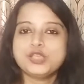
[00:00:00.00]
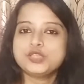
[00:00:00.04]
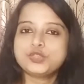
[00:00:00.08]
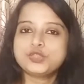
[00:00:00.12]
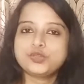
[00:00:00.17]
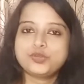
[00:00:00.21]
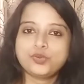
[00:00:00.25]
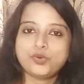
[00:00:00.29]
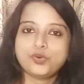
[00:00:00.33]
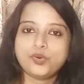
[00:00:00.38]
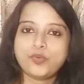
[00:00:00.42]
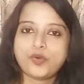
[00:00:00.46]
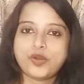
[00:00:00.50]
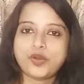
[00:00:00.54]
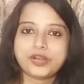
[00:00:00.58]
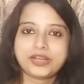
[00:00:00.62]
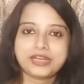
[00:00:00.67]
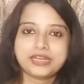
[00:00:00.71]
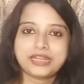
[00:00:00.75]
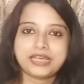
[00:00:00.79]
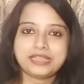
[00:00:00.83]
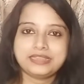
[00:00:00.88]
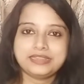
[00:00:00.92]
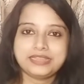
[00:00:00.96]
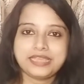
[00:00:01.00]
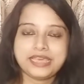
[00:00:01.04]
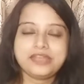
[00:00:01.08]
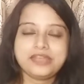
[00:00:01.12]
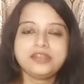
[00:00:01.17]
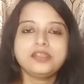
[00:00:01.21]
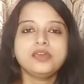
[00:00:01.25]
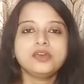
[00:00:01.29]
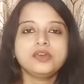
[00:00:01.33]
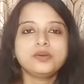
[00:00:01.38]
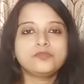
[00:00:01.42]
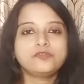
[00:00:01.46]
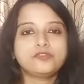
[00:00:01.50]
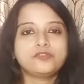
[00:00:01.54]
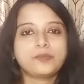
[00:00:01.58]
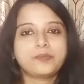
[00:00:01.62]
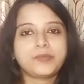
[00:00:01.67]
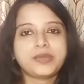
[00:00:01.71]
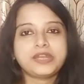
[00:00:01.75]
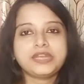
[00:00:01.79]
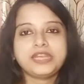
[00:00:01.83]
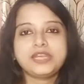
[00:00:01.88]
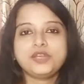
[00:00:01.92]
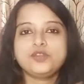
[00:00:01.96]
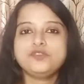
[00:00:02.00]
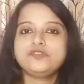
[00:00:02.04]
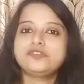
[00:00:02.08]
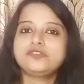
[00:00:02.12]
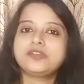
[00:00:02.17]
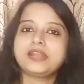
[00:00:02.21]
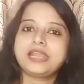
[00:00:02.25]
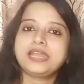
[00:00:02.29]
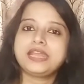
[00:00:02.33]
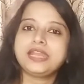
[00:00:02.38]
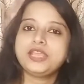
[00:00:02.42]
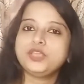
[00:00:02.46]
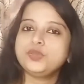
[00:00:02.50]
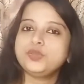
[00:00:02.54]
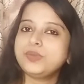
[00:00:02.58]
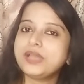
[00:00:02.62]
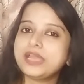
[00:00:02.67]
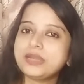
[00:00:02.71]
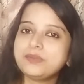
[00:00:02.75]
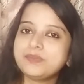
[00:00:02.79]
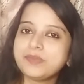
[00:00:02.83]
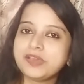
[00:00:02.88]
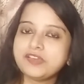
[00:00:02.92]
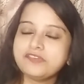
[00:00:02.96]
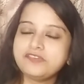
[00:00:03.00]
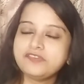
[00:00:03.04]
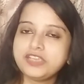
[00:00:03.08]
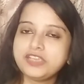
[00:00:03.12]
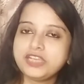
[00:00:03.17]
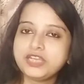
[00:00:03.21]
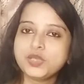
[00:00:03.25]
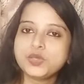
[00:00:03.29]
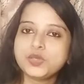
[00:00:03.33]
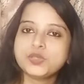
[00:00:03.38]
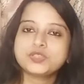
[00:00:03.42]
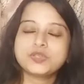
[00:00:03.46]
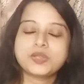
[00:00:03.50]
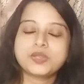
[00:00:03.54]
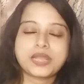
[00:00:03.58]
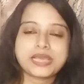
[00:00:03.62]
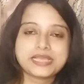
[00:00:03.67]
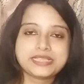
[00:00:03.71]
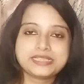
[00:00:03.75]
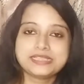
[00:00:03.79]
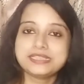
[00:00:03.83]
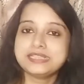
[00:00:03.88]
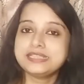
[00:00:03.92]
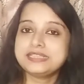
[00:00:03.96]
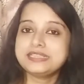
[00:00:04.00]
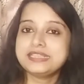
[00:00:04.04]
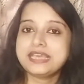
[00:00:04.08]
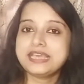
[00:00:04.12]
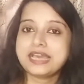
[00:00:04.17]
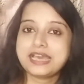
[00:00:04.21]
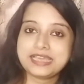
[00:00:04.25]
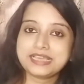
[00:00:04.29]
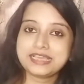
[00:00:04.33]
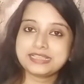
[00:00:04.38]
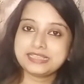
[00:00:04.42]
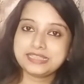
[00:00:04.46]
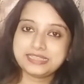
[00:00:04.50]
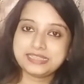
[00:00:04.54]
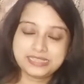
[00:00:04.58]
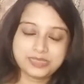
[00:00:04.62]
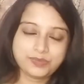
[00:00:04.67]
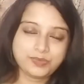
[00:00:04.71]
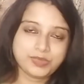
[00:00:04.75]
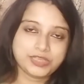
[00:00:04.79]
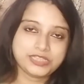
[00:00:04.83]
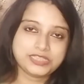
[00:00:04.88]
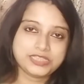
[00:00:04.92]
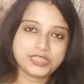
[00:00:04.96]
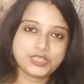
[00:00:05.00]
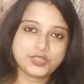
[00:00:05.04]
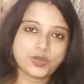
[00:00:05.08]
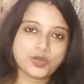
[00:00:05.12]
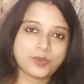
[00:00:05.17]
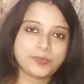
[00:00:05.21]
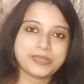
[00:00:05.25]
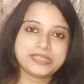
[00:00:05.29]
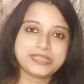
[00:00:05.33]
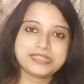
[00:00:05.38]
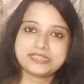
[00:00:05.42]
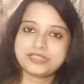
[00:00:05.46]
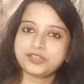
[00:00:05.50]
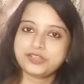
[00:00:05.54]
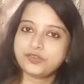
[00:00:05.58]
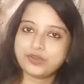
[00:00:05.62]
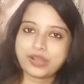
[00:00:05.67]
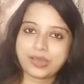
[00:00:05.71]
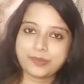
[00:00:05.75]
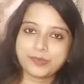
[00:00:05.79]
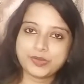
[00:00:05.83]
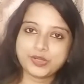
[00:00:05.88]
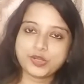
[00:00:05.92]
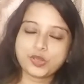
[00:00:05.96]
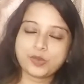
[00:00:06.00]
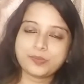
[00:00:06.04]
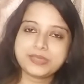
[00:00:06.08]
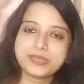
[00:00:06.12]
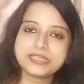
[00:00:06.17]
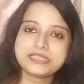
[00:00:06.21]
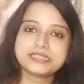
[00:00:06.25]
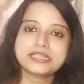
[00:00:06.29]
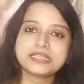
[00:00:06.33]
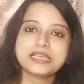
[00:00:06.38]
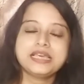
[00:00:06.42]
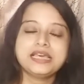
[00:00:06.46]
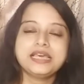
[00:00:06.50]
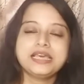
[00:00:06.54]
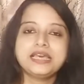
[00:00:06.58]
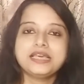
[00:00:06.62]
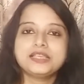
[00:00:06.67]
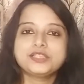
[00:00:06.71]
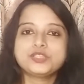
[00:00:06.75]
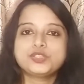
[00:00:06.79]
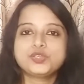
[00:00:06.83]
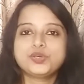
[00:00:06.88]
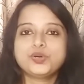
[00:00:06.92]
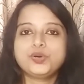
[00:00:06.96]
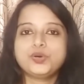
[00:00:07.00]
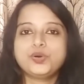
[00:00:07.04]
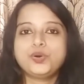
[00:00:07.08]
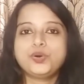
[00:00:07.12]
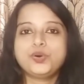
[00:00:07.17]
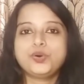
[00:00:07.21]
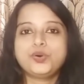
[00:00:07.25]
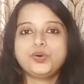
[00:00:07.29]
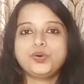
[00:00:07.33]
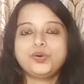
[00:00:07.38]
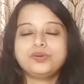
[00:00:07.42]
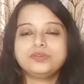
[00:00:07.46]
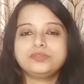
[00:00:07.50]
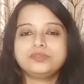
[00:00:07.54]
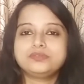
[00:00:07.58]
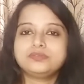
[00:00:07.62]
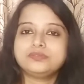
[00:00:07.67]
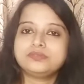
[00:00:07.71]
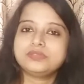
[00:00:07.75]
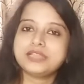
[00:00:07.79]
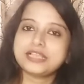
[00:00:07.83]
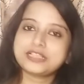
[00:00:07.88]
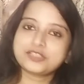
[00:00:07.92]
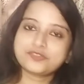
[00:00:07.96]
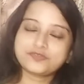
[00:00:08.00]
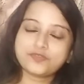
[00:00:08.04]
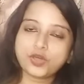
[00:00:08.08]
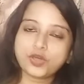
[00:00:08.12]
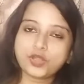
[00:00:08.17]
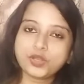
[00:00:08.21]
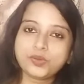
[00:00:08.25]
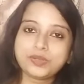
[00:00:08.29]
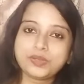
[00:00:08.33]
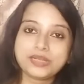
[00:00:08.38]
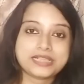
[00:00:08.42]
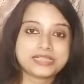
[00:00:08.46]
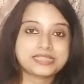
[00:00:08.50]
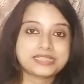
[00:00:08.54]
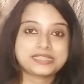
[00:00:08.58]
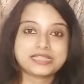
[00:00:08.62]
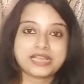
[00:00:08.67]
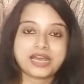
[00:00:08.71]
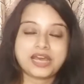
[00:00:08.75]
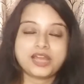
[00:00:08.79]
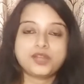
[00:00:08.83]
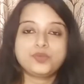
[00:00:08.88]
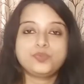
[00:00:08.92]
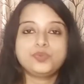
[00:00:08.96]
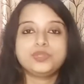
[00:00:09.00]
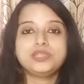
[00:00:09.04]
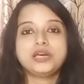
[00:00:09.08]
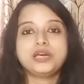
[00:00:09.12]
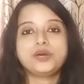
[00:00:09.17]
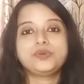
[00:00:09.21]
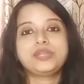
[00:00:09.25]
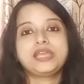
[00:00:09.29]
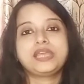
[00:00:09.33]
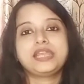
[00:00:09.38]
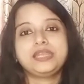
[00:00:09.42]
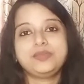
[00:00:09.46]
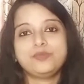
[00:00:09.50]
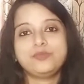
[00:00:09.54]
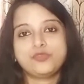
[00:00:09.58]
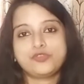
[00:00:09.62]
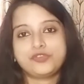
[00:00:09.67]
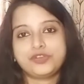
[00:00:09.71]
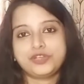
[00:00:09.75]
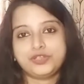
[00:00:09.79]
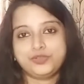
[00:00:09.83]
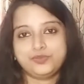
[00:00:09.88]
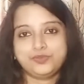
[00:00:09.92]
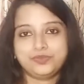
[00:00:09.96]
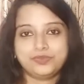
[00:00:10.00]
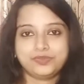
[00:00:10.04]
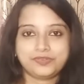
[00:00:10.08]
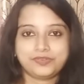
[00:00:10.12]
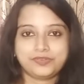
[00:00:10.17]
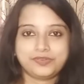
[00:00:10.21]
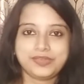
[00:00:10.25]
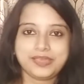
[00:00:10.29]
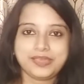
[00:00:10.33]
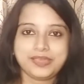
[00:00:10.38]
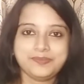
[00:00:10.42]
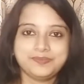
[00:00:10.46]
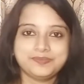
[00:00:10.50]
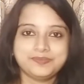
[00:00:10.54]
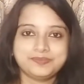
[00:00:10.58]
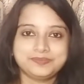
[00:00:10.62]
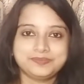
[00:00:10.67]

So no work done there. From Monday to Friday, you get my videos on ICC, ISE, CBSE topics and grammar topics. So let's follow, let's start without any more ado. Okay.